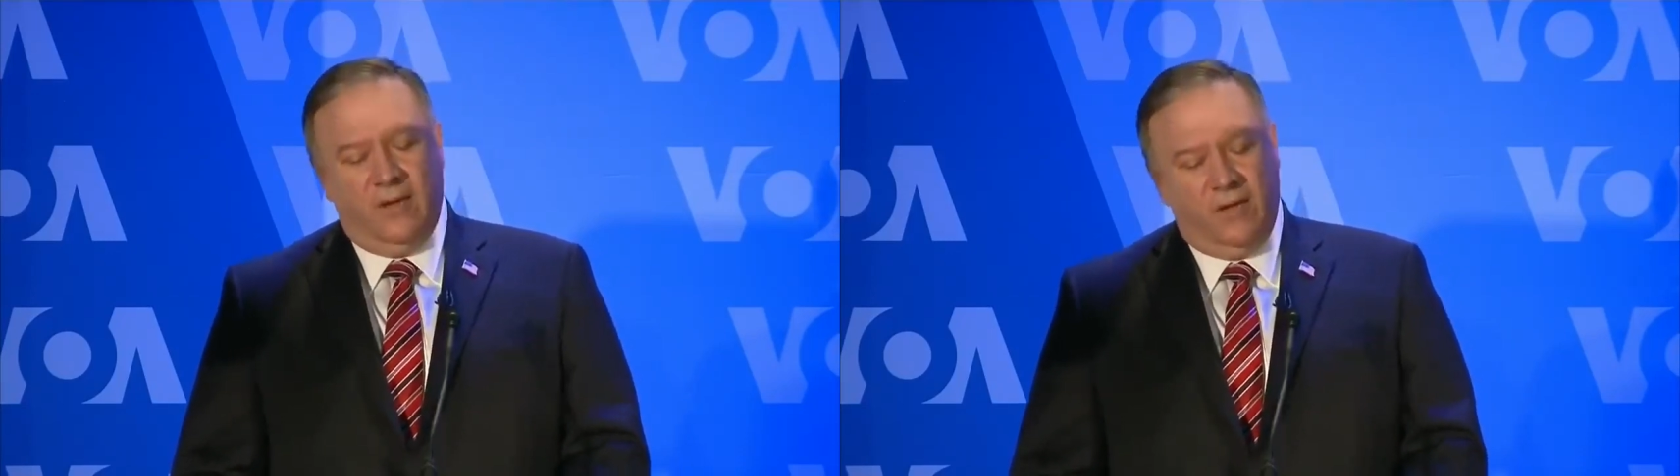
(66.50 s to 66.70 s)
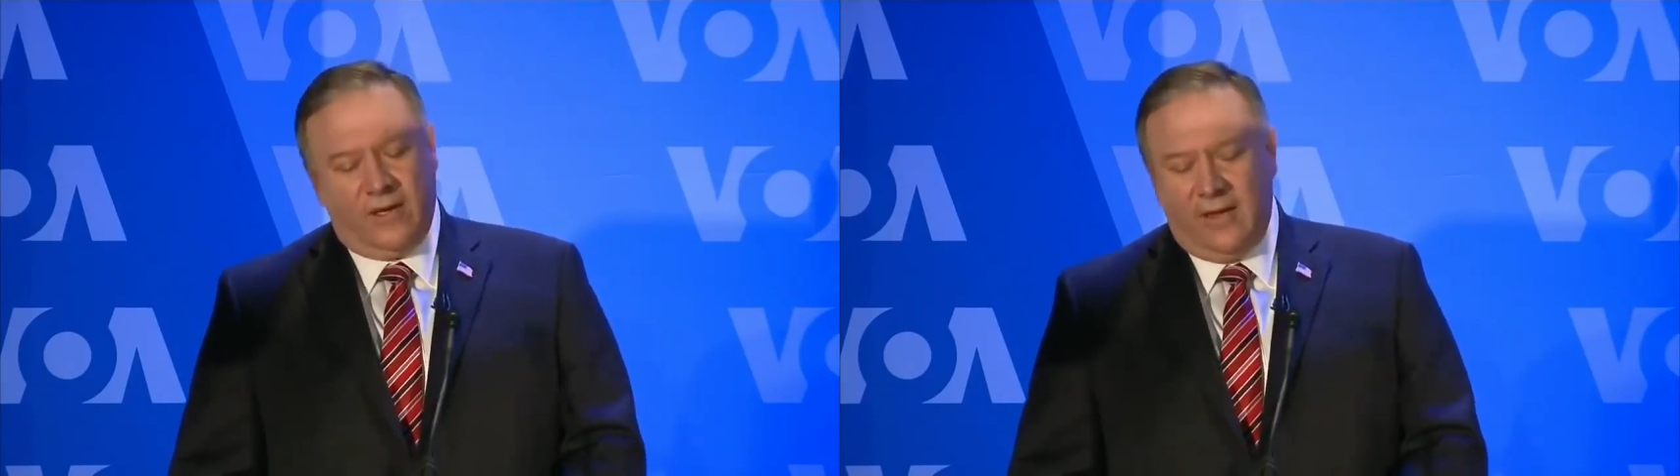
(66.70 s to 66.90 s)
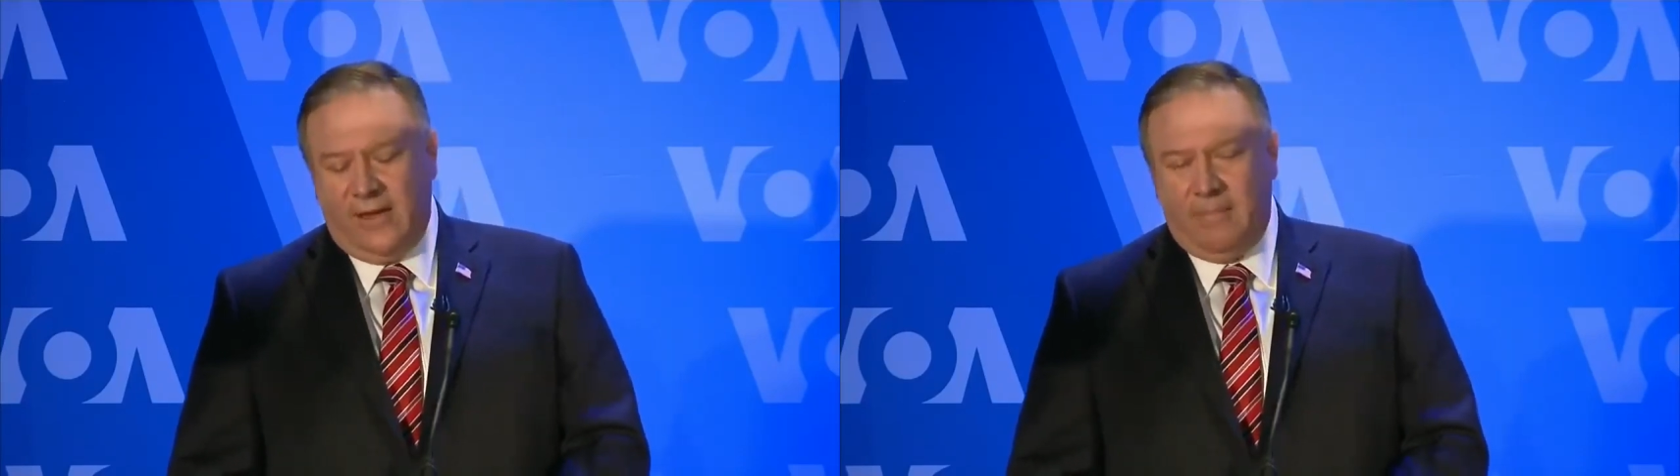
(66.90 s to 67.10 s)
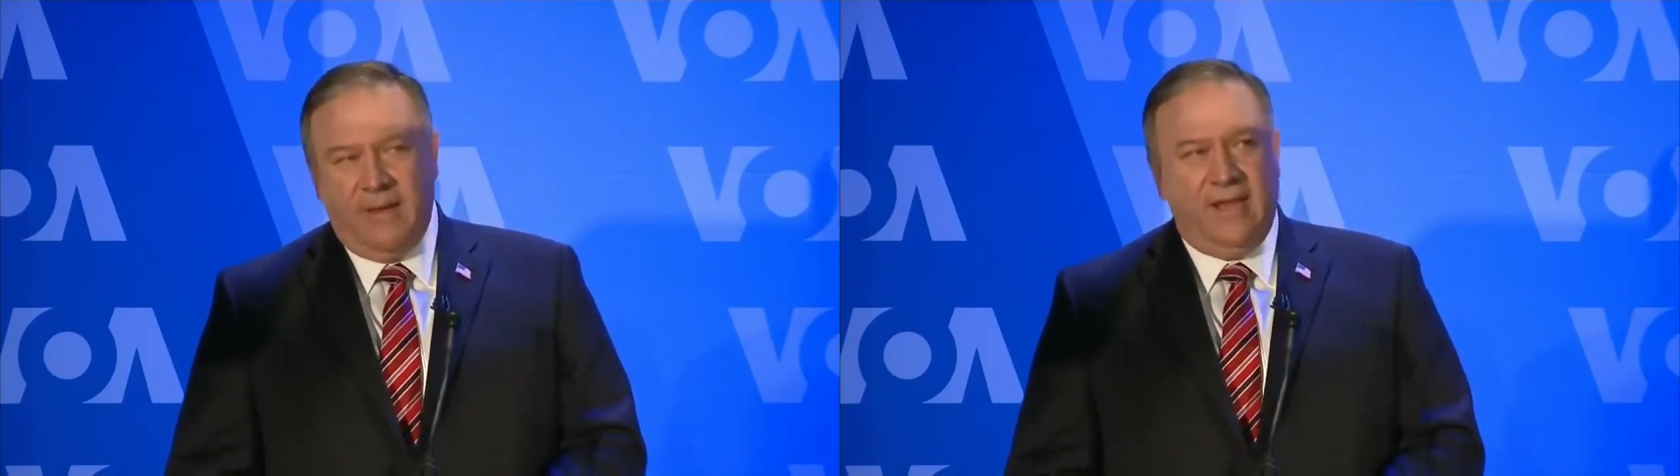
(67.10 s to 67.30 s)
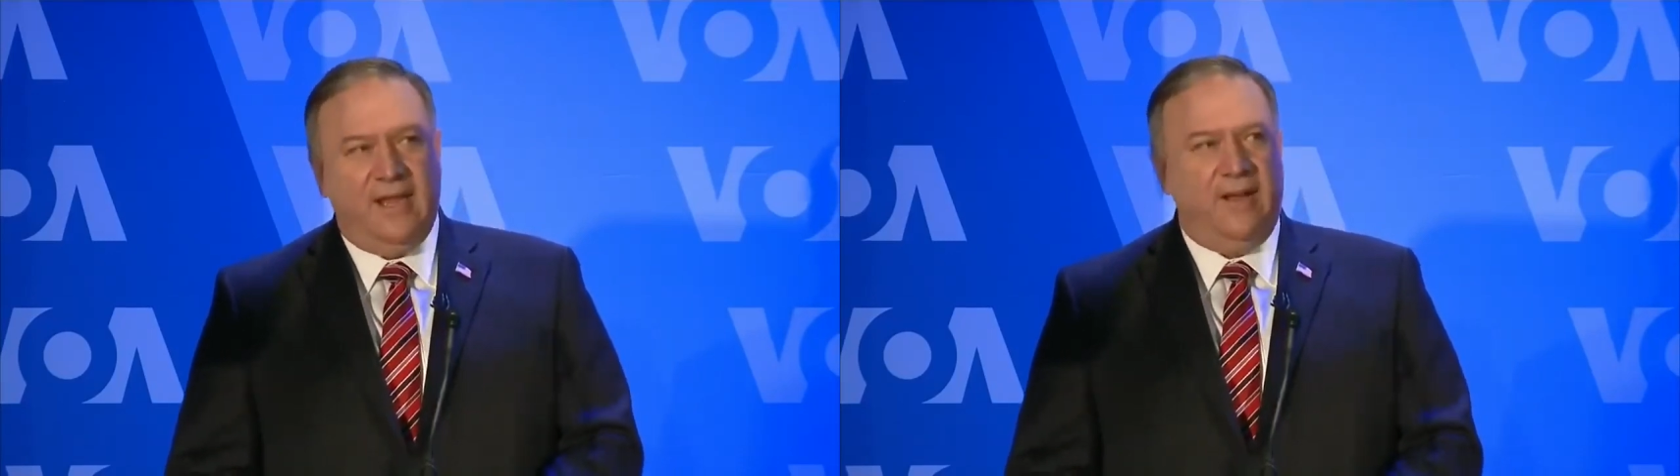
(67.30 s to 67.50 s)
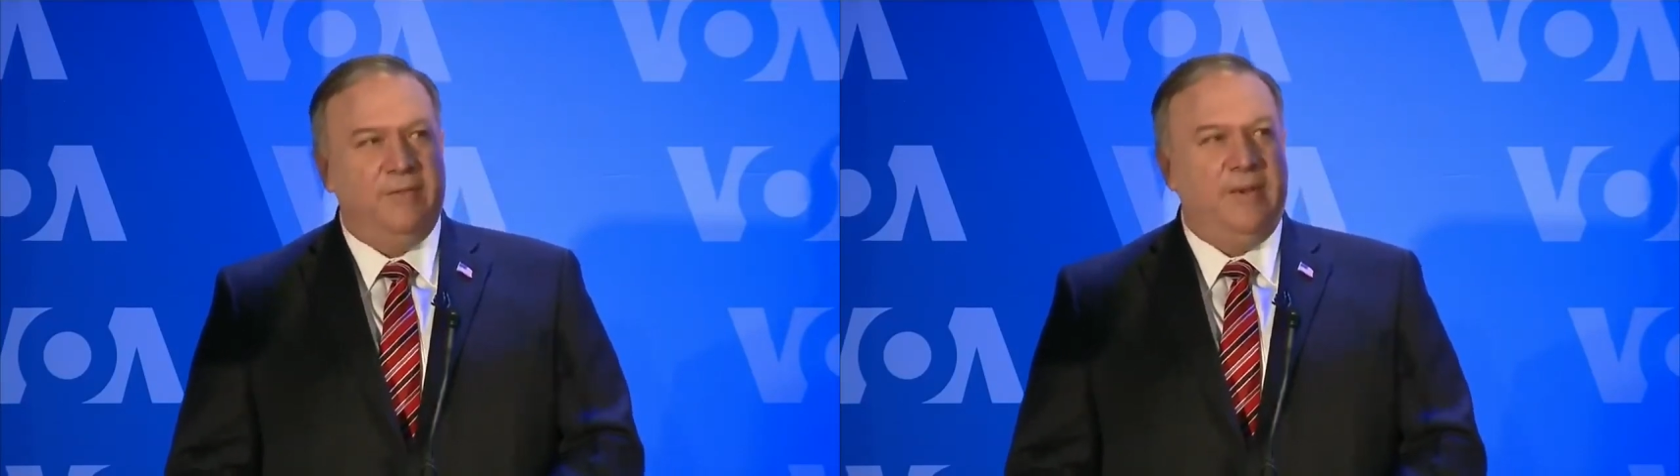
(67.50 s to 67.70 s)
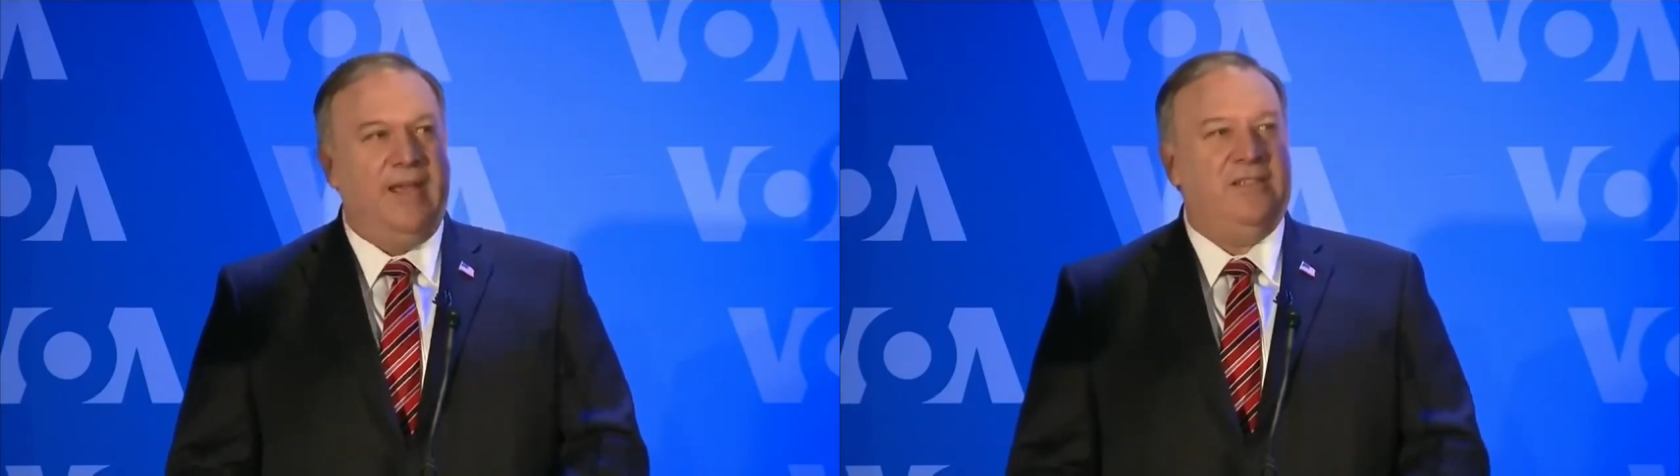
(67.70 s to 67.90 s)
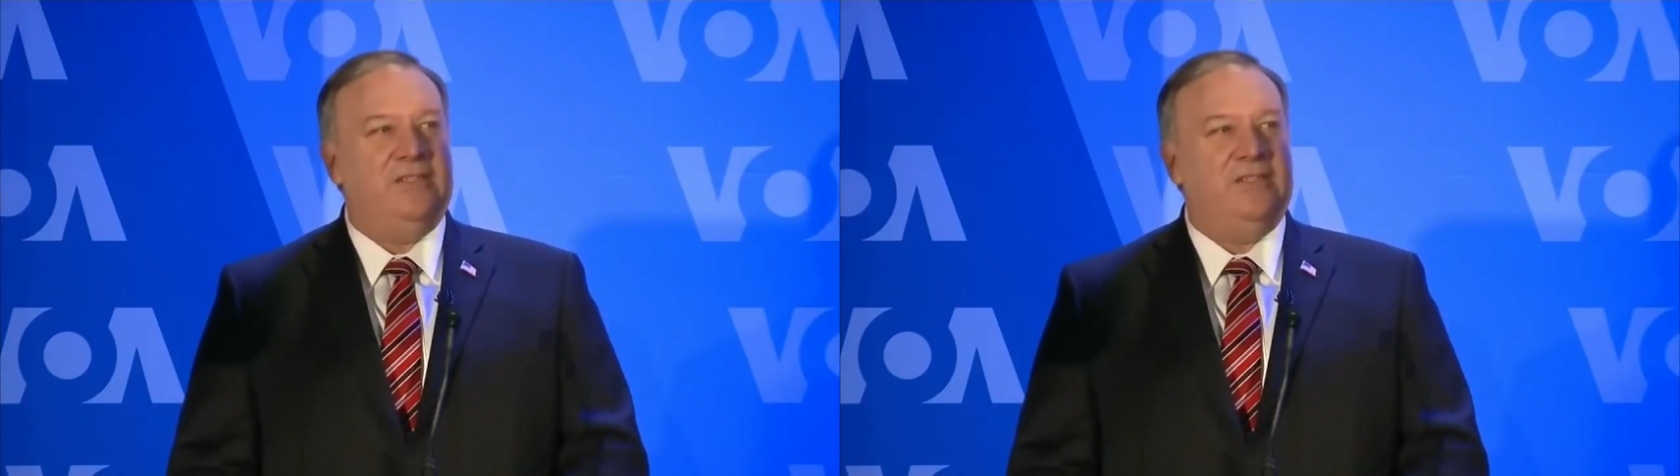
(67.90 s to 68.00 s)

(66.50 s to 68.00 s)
Now look, like many government